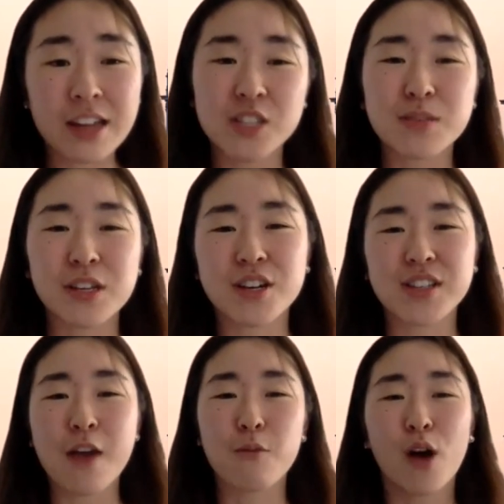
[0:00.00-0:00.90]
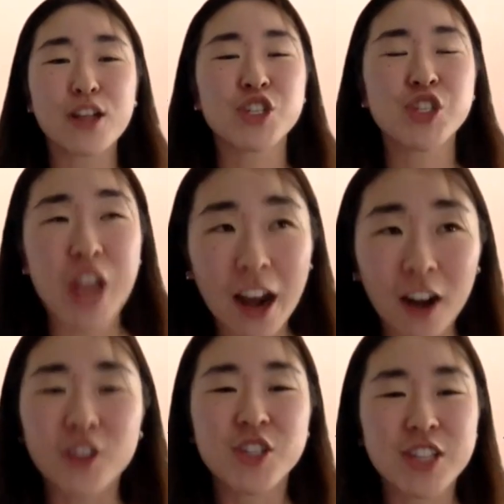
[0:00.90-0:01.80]
It's because I want to
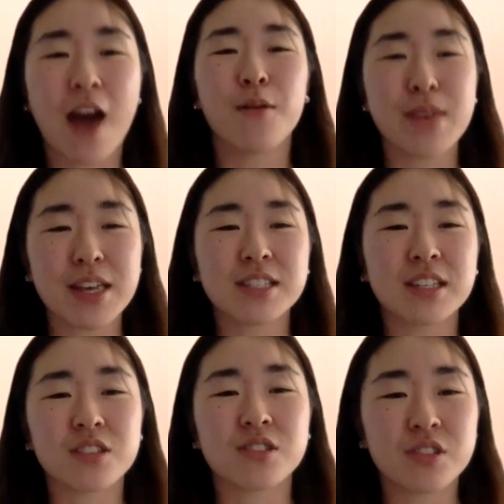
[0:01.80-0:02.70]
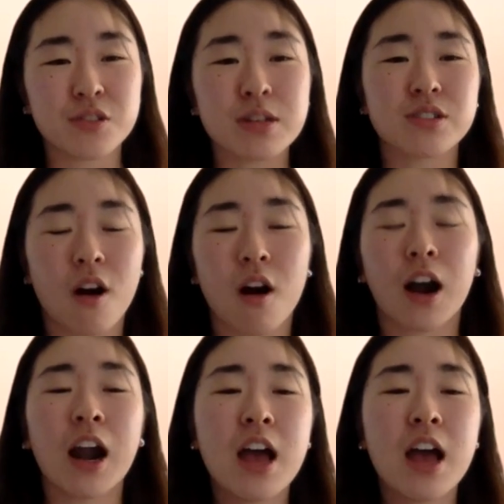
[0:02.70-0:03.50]
share just how amazing these students are